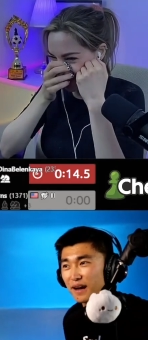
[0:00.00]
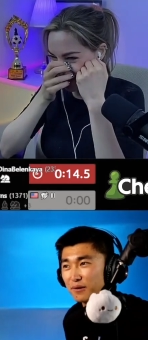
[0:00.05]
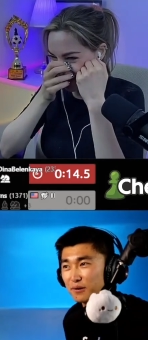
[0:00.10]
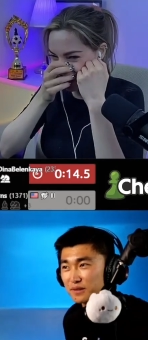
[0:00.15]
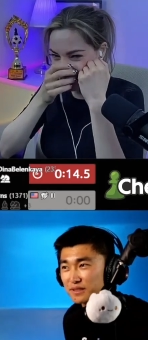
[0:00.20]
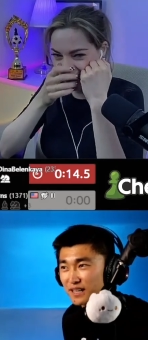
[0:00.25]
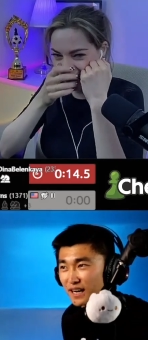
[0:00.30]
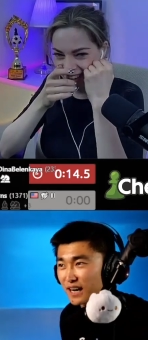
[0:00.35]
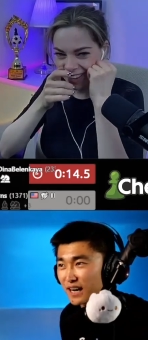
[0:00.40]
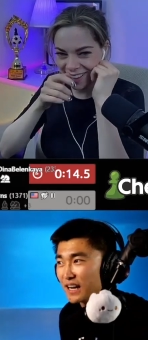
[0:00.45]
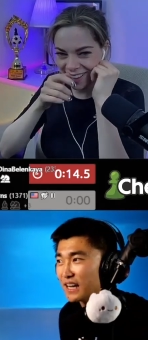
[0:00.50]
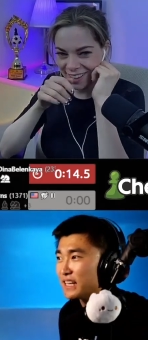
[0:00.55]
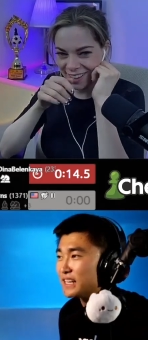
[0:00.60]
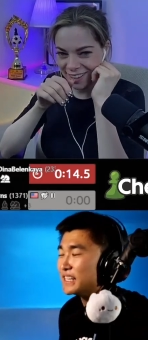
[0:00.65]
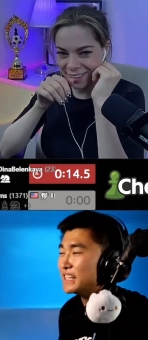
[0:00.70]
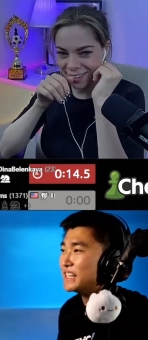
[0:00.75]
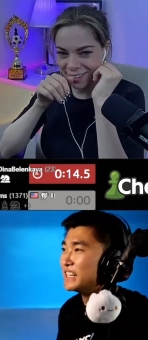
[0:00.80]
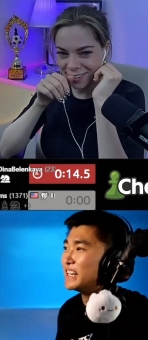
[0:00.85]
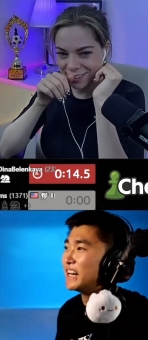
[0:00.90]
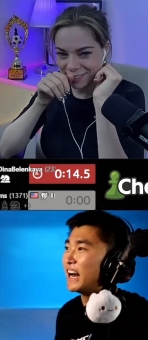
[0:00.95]
Speaker 1: I would die.
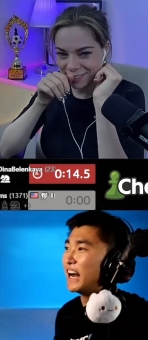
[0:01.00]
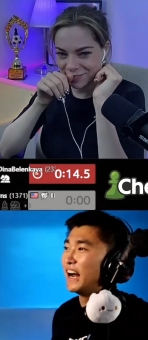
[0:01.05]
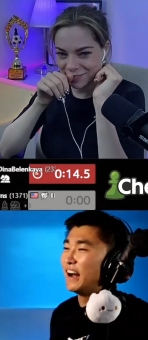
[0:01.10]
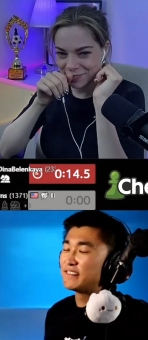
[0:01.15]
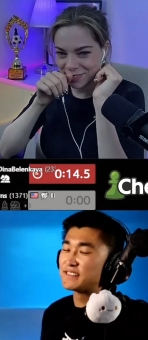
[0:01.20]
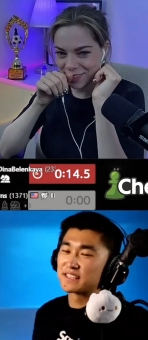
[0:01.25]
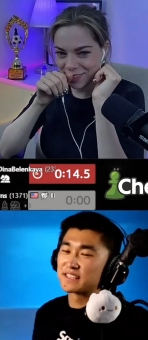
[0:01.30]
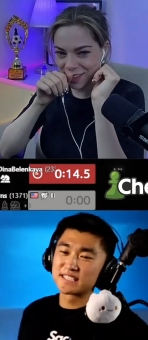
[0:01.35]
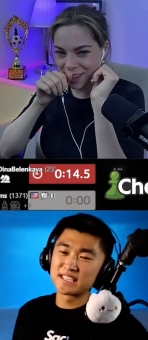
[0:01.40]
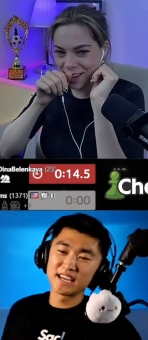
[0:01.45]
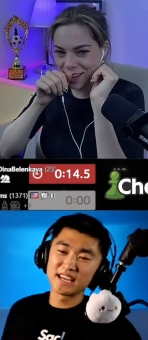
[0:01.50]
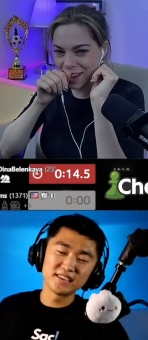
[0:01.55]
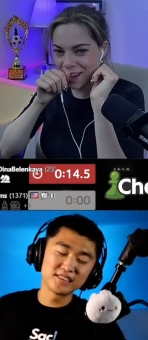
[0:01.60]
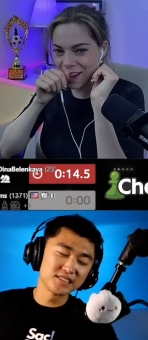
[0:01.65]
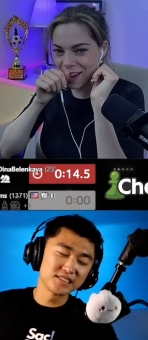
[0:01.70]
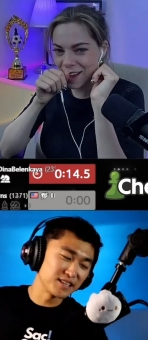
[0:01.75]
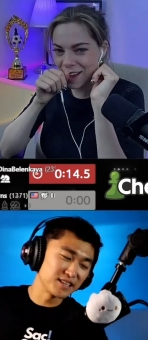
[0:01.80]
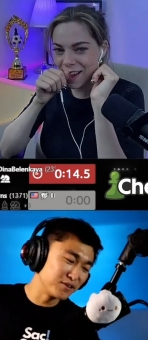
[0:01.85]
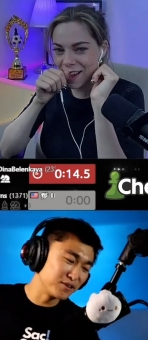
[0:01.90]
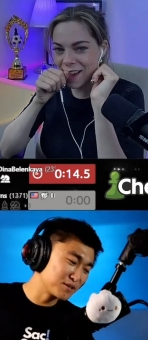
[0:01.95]
I have to stand
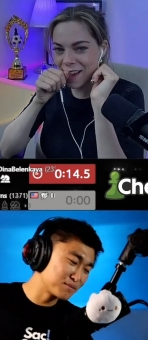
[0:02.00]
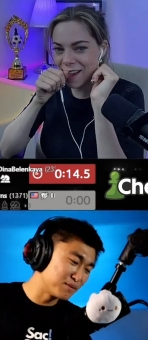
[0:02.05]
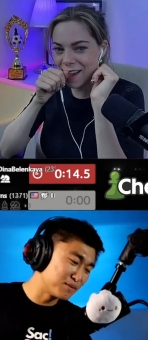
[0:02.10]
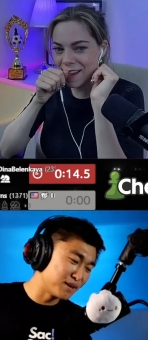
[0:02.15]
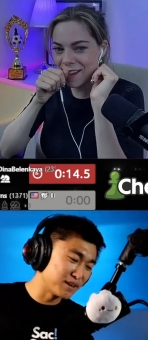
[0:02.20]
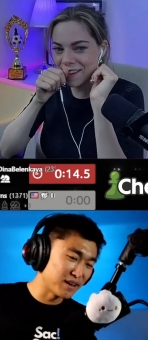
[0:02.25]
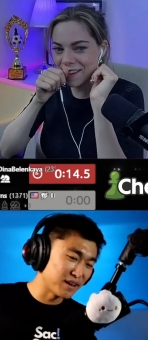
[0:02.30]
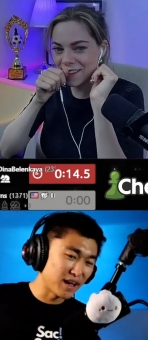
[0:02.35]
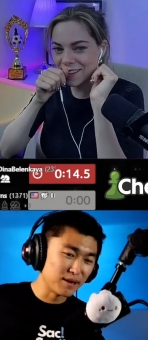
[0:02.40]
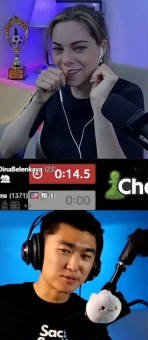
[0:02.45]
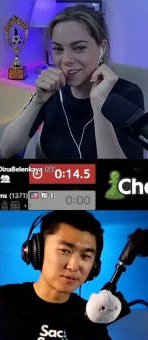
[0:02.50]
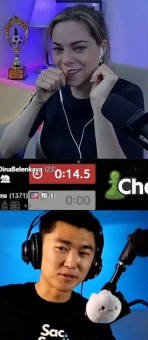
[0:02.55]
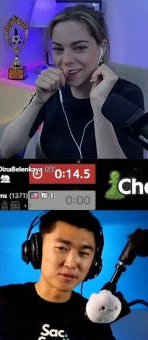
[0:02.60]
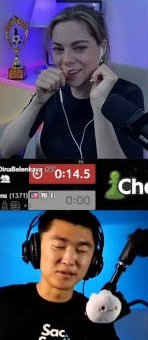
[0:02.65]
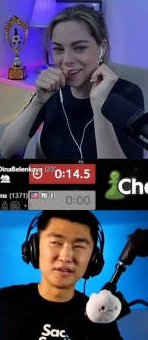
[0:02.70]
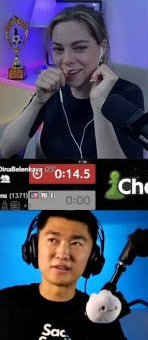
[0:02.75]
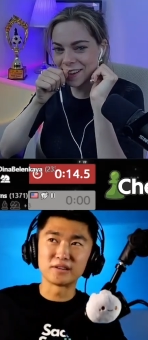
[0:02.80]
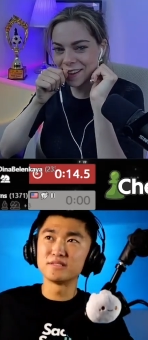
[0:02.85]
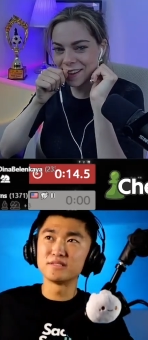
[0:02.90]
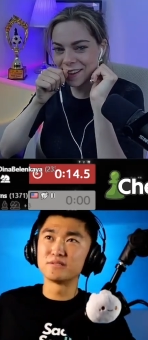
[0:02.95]
because otherwise my abs are
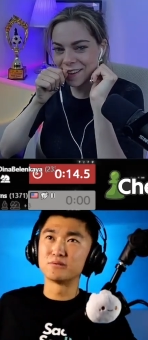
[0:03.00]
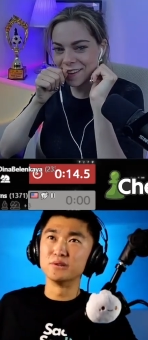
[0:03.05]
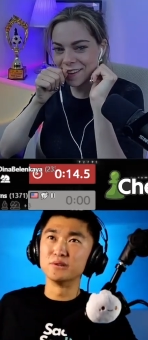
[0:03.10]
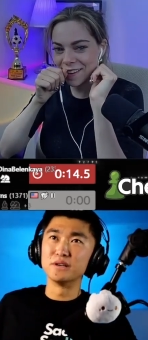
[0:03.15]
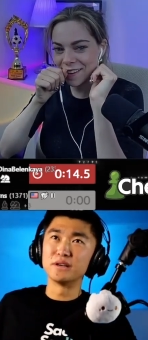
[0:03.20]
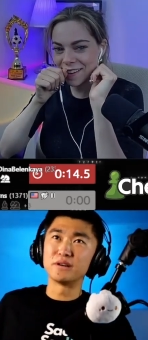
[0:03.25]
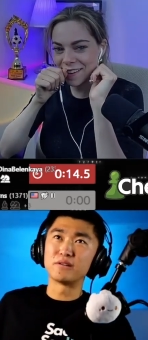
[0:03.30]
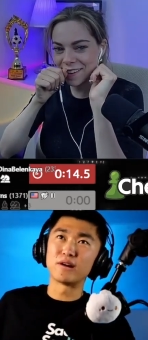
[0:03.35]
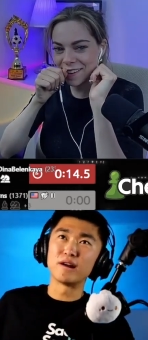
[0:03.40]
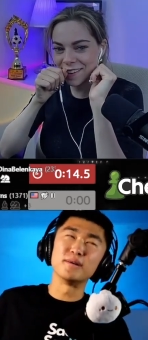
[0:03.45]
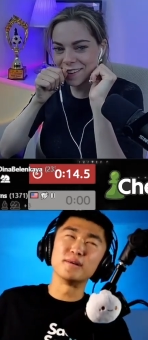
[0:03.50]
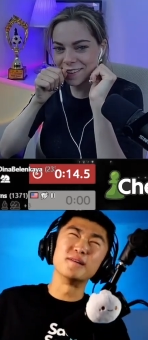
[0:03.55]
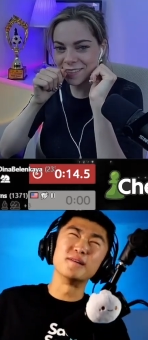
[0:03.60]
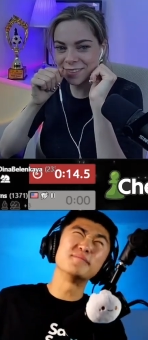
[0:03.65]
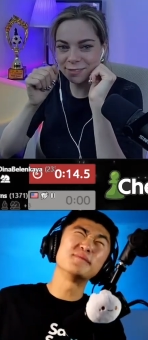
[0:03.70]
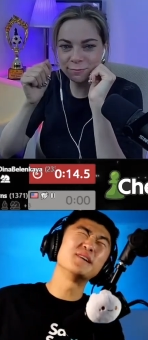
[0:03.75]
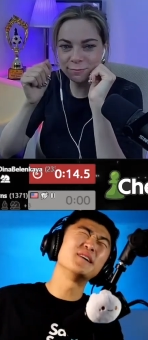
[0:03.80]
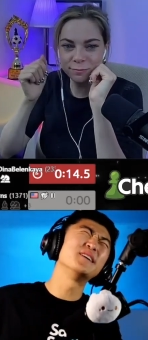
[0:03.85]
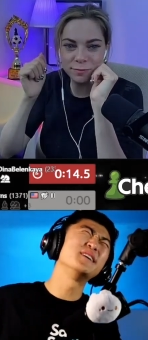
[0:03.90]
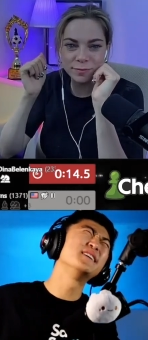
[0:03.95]
going to really cramp
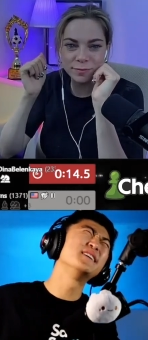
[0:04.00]
up.